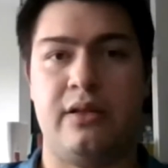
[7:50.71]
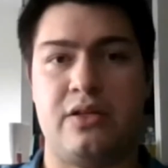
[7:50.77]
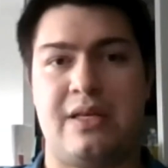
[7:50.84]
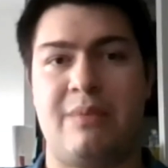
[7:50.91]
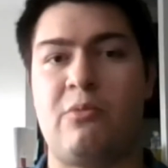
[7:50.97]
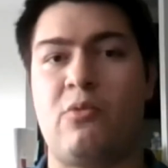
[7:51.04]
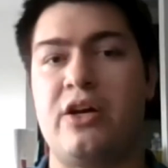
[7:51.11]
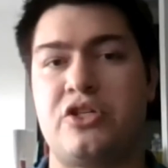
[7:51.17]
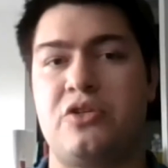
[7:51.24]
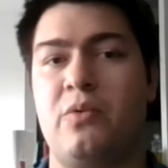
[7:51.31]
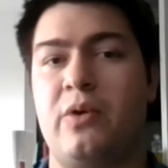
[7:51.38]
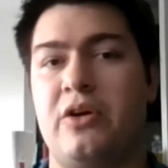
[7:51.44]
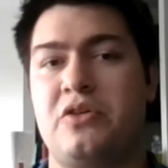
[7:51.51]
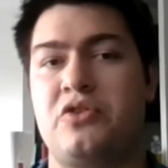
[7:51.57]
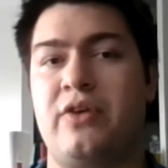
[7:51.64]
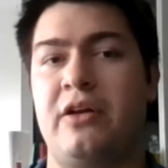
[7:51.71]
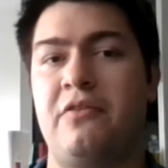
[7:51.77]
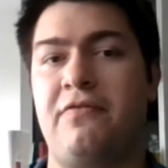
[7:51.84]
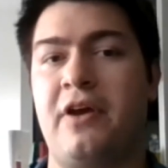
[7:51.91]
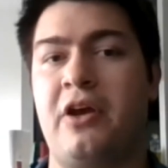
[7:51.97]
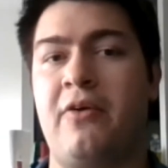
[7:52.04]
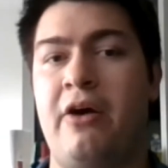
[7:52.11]
question, we're also trying to
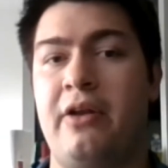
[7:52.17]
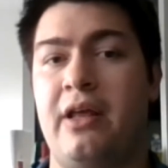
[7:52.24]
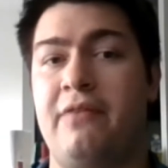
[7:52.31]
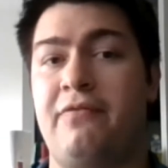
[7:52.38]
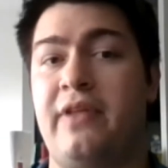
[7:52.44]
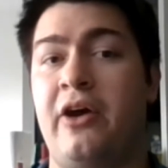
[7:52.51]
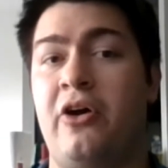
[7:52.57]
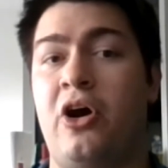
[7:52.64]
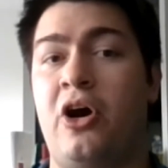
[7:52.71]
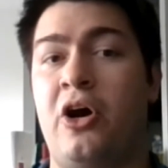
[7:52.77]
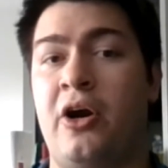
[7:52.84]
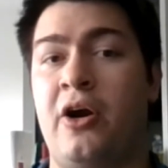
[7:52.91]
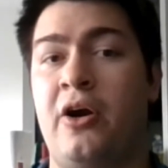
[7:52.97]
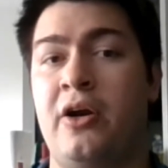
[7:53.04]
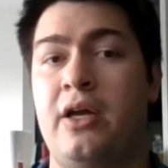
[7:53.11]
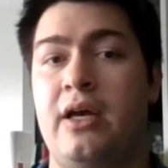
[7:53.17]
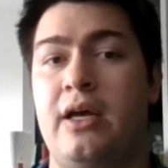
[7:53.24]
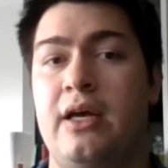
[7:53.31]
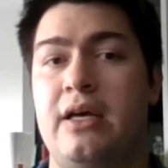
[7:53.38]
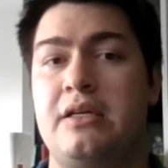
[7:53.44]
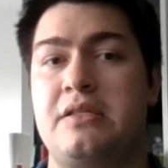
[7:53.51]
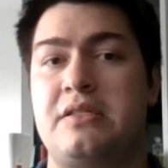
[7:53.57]
figure out if there are
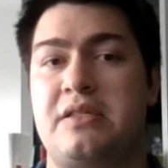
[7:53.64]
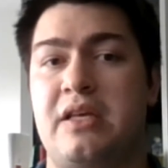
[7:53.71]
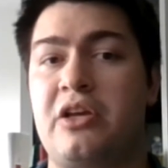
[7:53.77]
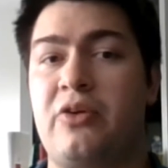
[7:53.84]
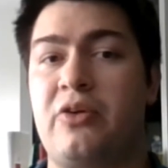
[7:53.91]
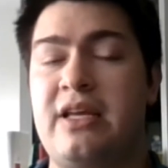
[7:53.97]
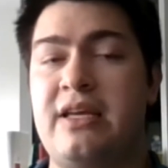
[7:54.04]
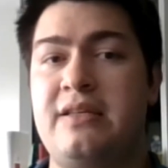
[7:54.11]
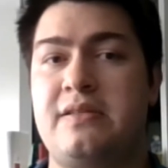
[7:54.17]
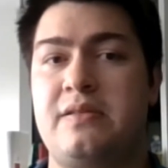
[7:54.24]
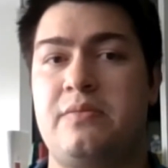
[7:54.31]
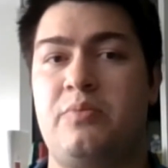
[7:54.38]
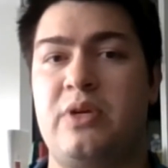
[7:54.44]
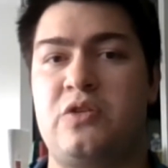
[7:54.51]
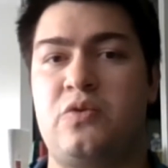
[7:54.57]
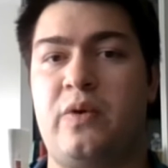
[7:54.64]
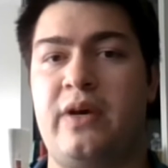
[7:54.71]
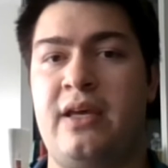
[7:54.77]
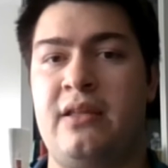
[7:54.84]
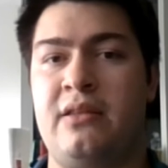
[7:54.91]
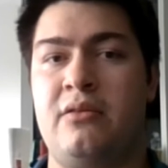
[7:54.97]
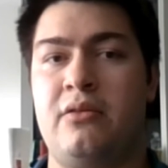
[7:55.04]
synchronies
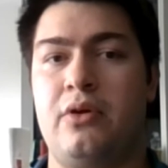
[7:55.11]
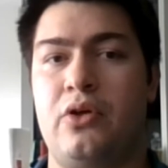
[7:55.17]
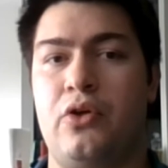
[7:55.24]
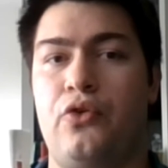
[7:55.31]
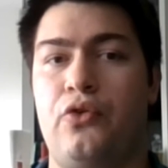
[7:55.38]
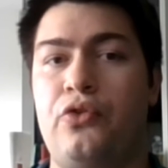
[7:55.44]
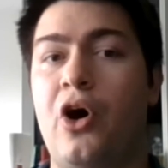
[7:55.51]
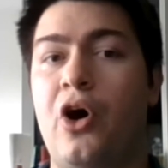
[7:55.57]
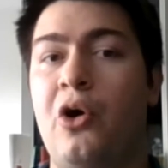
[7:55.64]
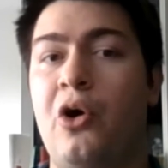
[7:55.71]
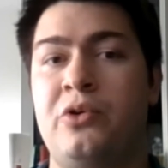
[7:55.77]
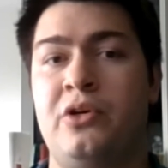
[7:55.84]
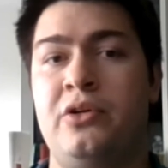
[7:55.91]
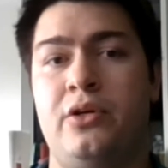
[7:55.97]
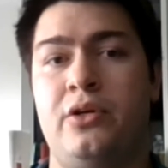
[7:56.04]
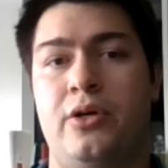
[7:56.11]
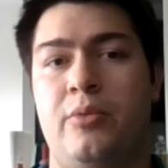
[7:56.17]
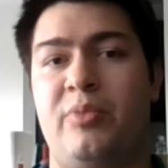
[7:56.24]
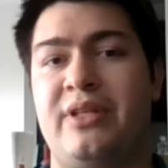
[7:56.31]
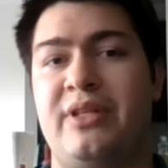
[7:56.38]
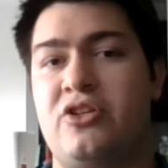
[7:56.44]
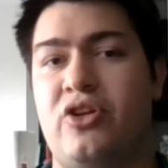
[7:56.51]
between known
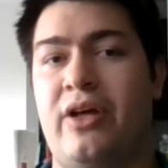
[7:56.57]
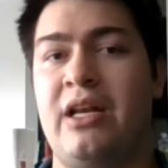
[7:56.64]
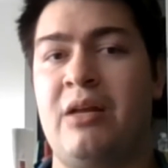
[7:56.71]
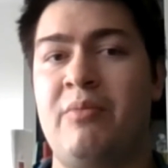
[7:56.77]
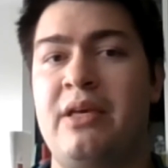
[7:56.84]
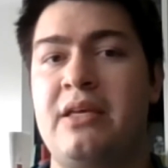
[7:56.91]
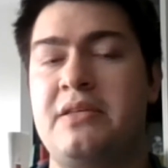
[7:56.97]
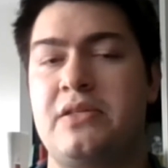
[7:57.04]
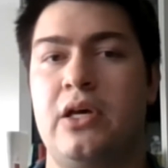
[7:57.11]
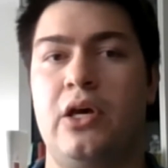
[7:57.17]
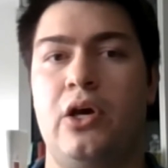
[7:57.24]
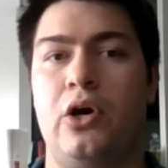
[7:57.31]
potential enemies,